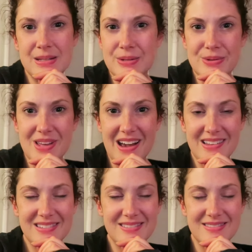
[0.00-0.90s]
to do
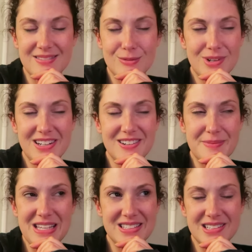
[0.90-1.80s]
that and what an
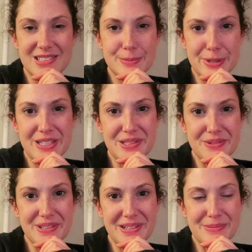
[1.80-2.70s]
amazing experience
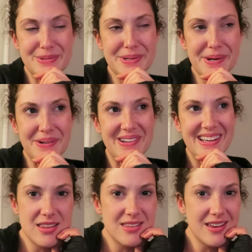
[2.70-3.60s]
for him. So,
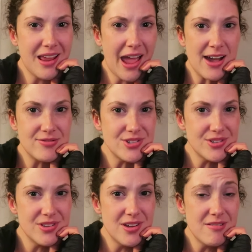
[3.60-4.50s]
and then
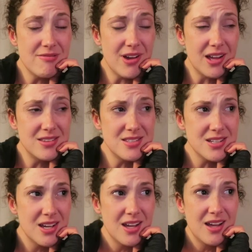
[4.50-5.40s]
after the
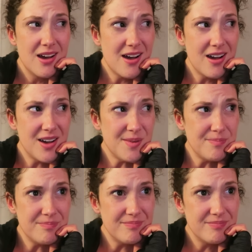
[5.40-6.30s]
event,
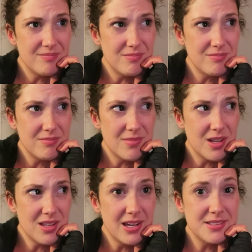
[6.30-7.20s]
um,
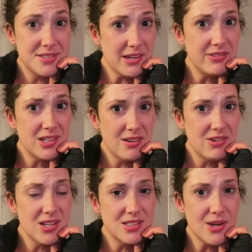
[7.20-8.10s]
like seven
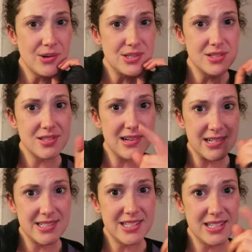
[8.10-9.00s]
of us coaches on
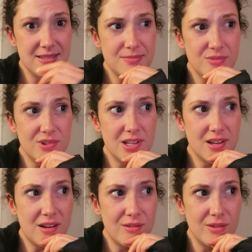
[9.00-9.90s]
our team
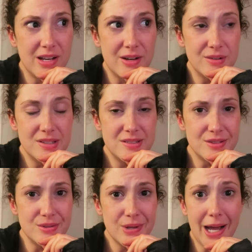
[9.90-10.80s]
we all went out
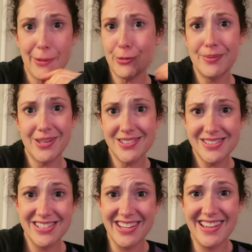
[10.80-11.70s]
to applebee's